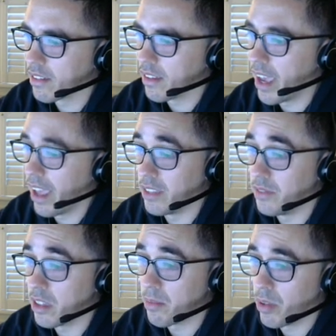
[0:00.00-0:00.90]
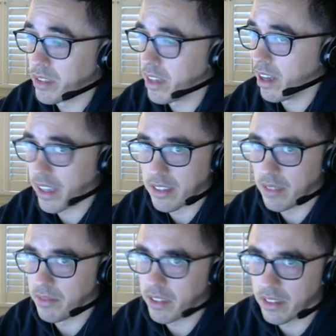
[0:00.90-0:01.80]
And as Billy points out, like I
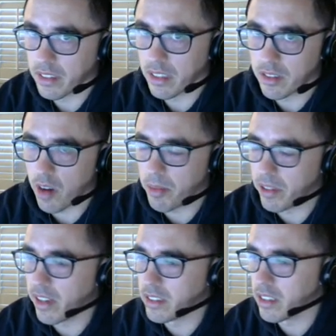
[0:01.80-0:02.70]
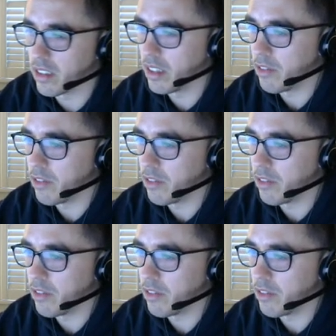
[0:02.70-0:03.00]
said, Billy's sharp in NHL.